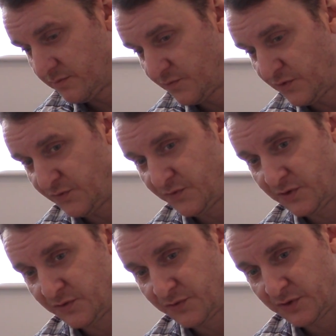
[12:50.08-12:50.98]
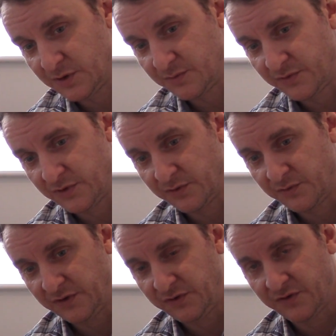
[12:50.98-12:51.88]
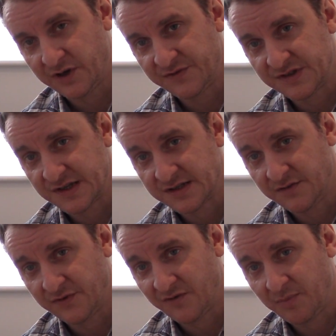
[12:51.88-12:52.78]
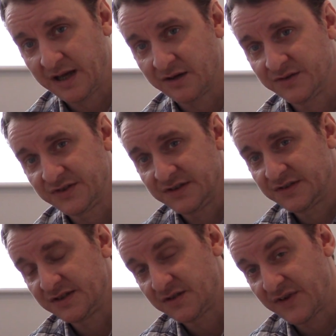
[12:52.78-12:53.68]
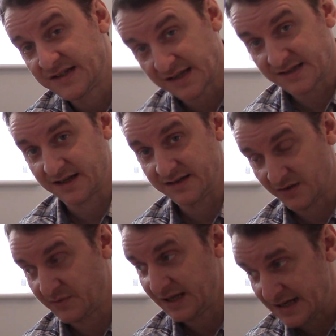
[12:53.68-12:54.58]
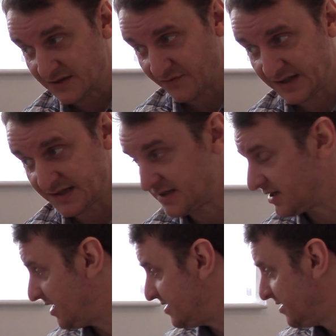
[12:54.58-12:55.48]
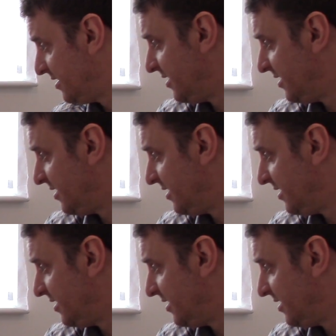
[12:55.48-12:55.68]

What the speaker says: For 55 to 65 pounds, it's a fantastic case. I mean, it is a fantastic case.